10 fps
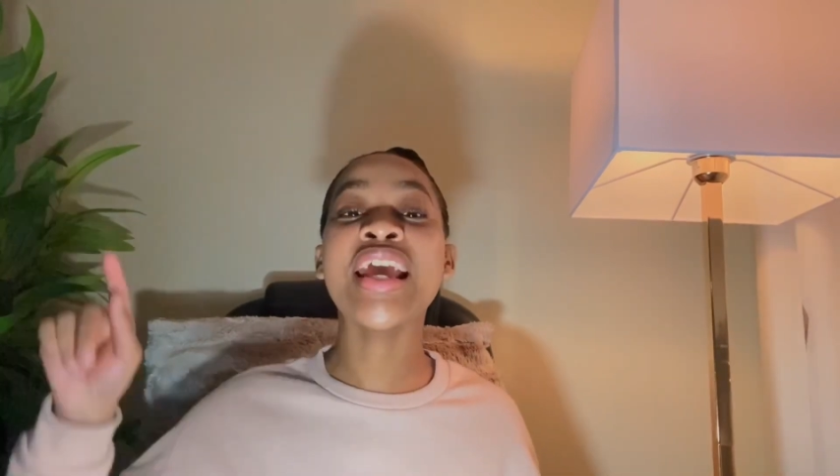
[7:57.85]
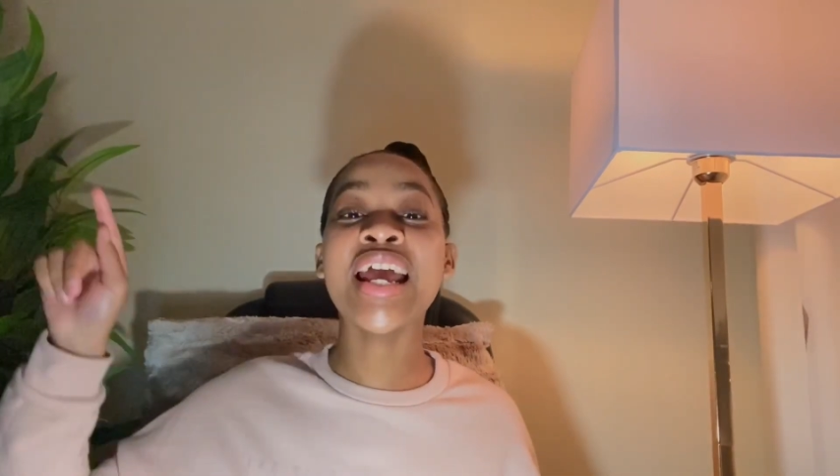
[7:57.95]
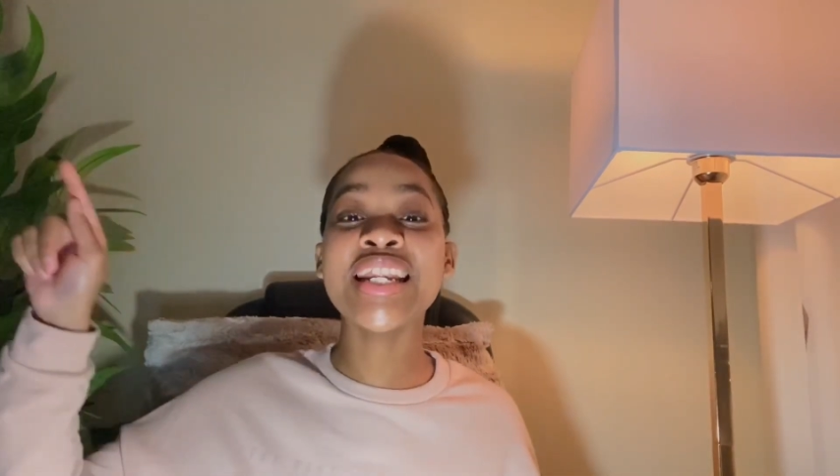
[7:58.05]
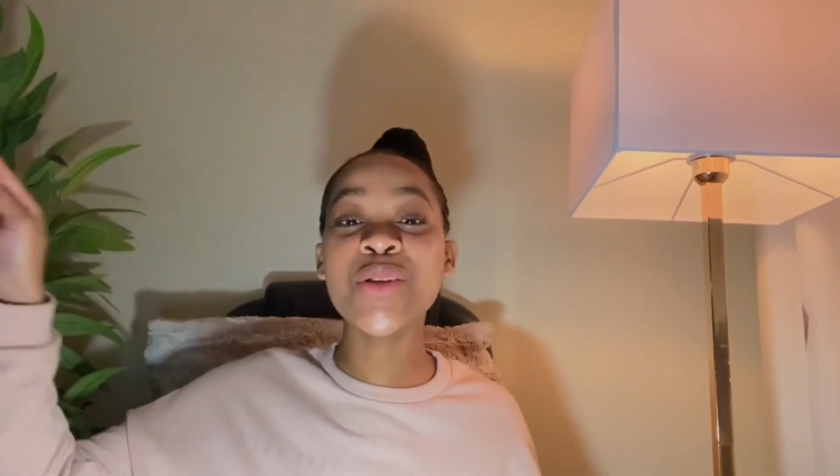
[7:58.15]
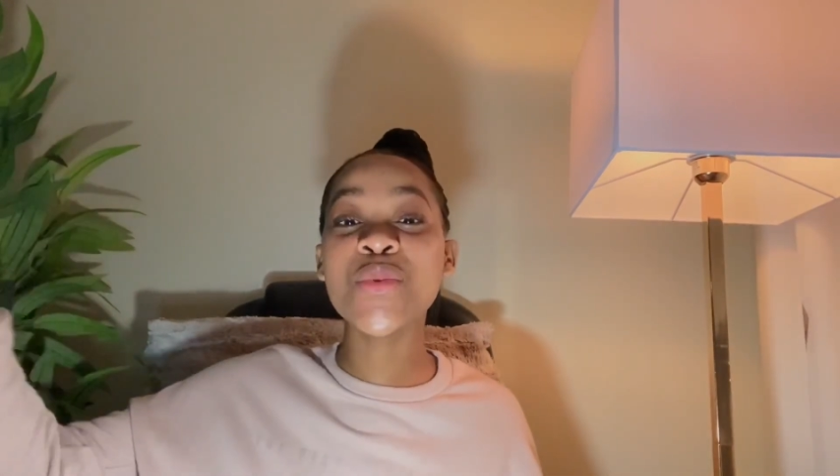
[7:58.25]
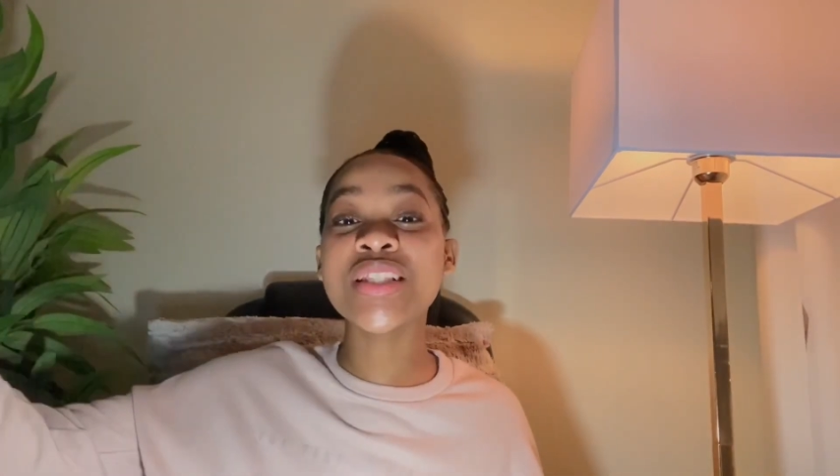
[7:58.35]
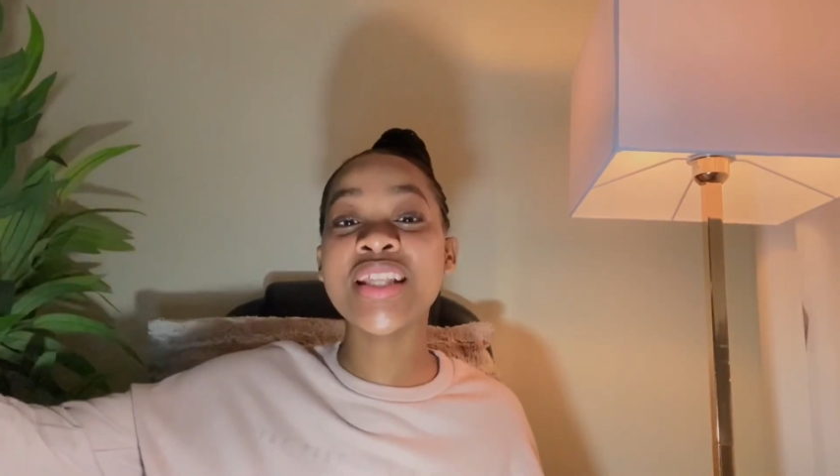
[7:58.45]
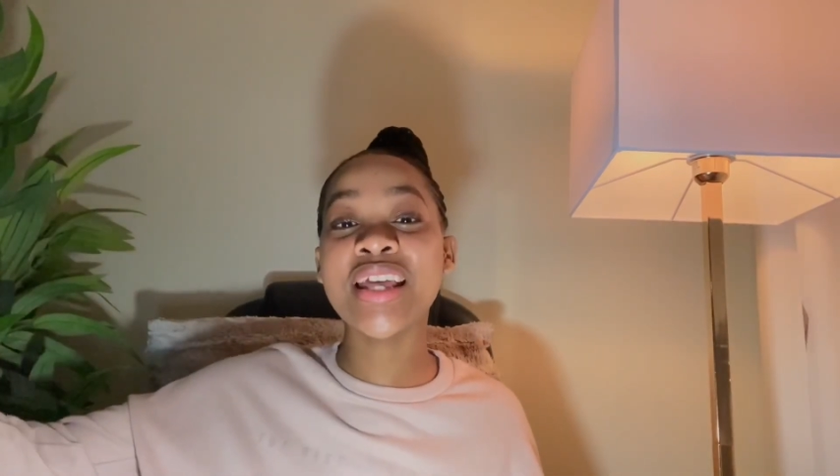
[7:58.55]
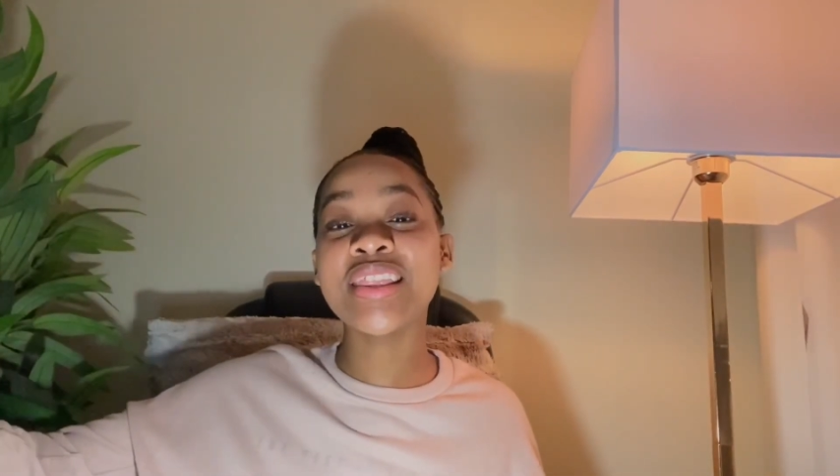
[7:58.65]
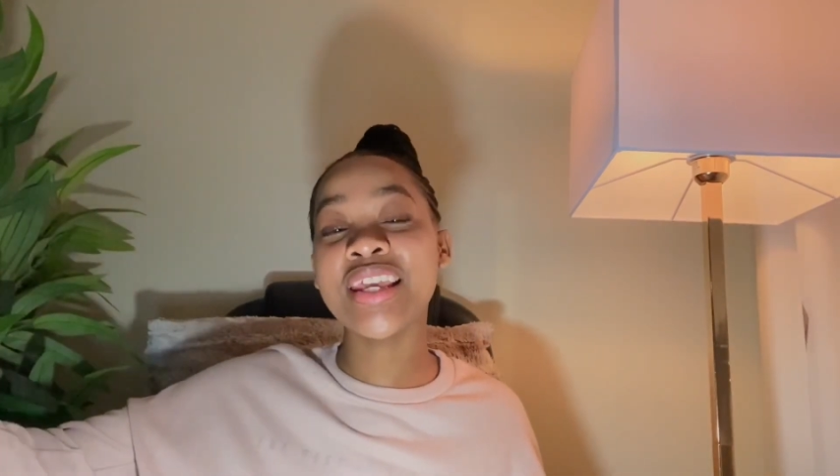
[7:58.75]
and he was
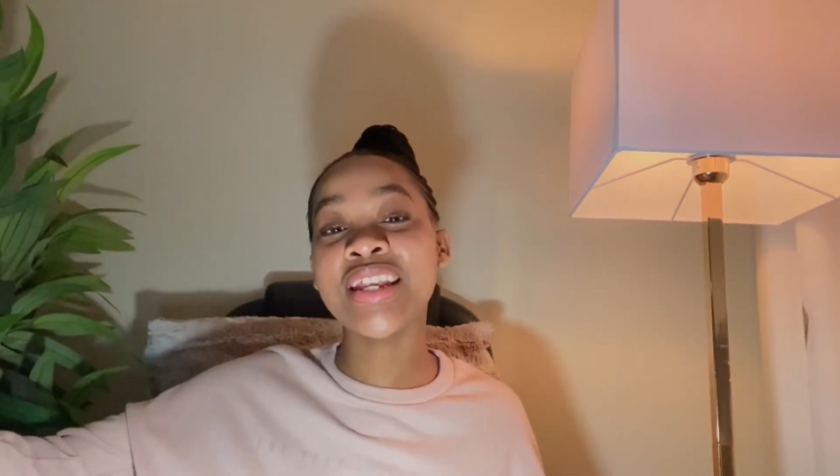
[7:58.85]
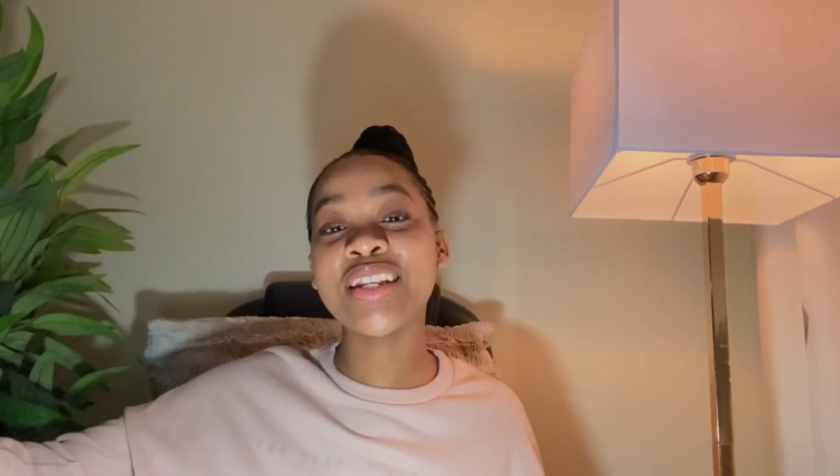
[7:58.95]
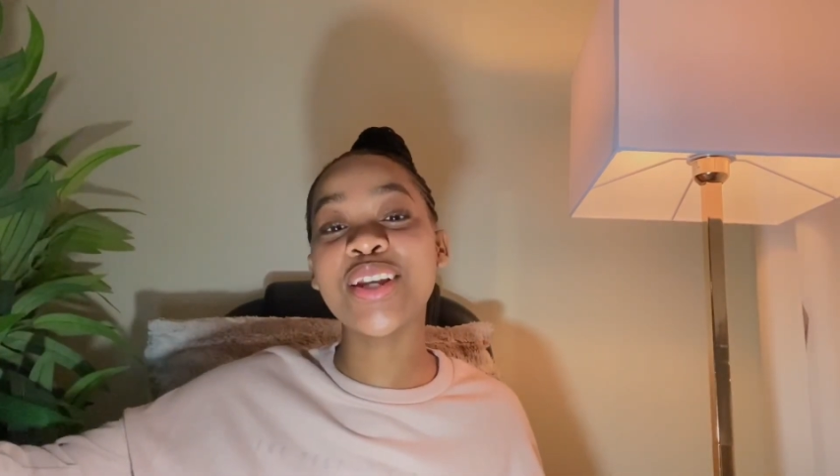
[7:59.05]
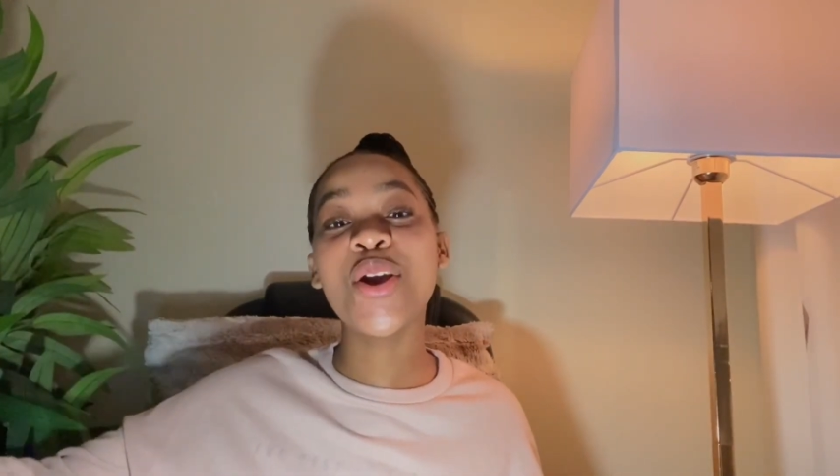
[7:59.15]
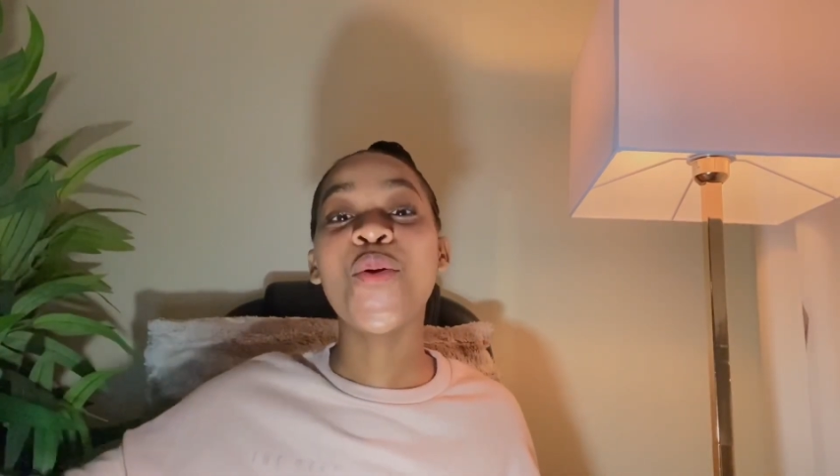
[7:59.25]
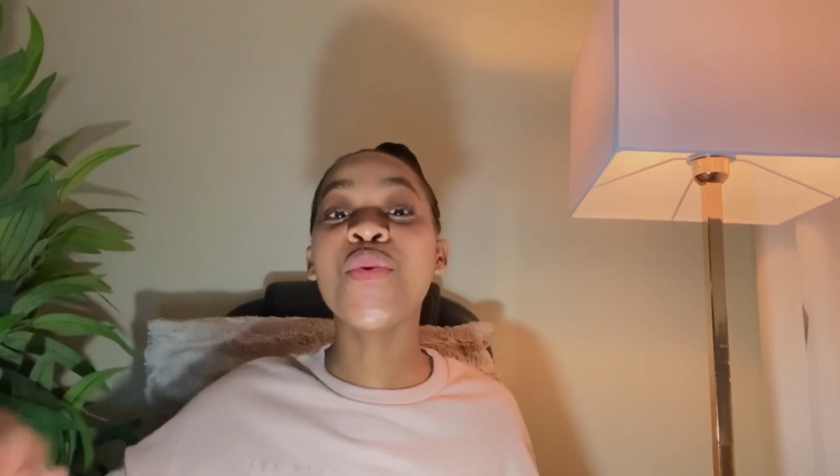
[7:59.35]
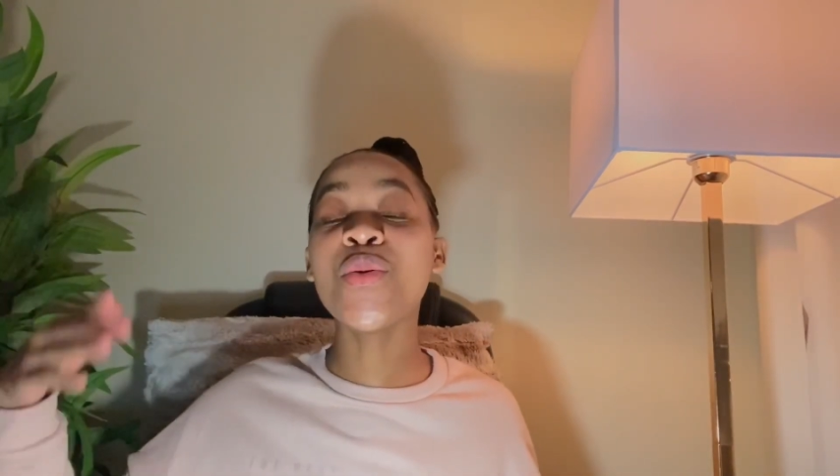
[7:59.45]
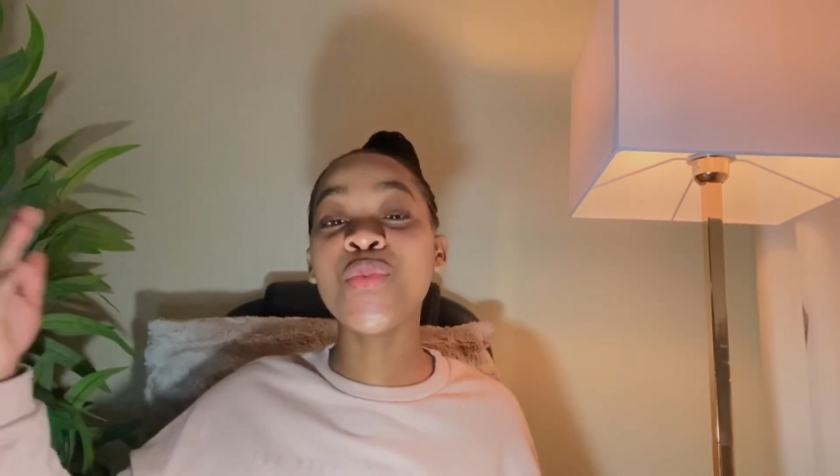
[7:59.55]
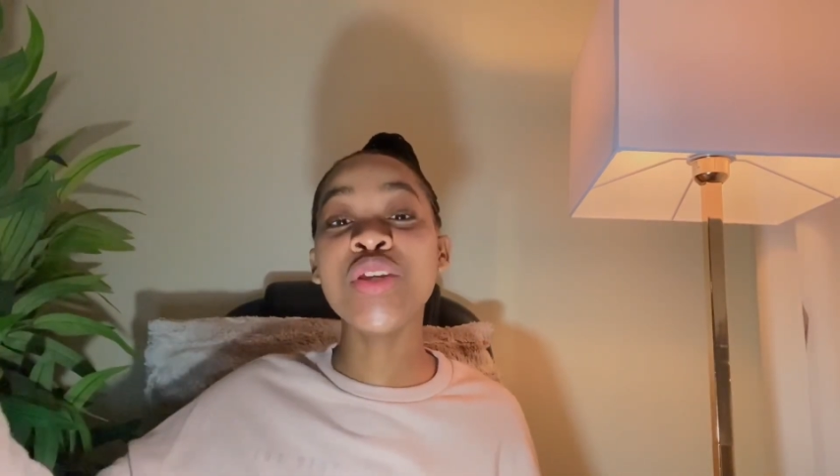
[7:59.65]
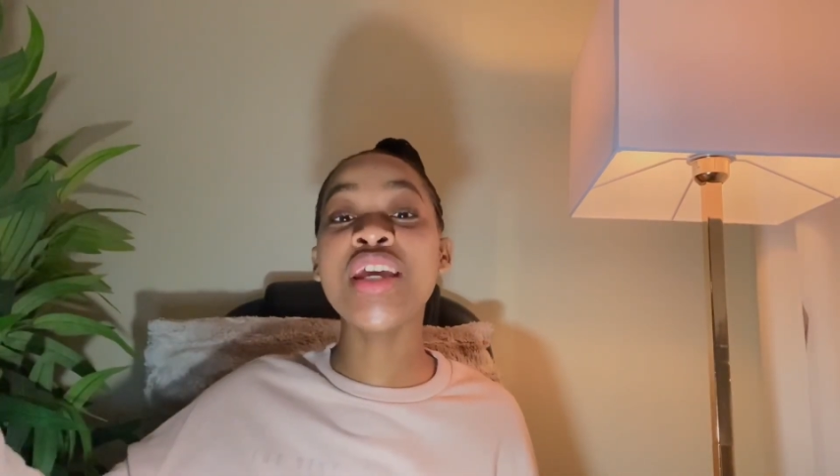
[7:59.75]
there at the end, where
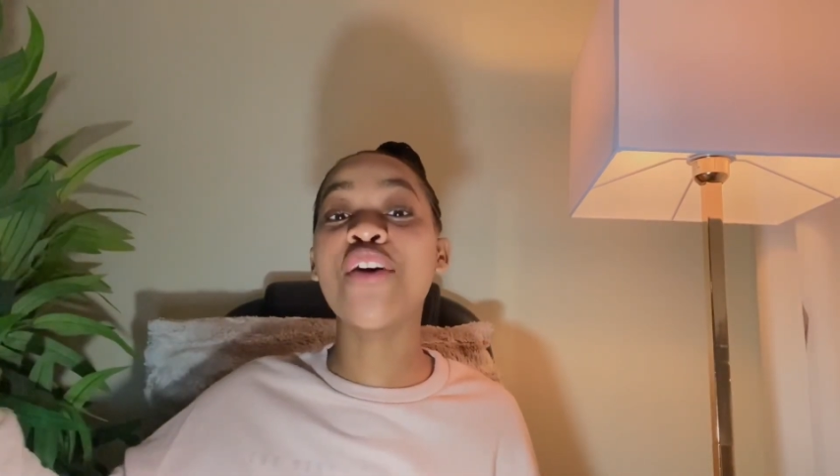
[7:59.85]
we have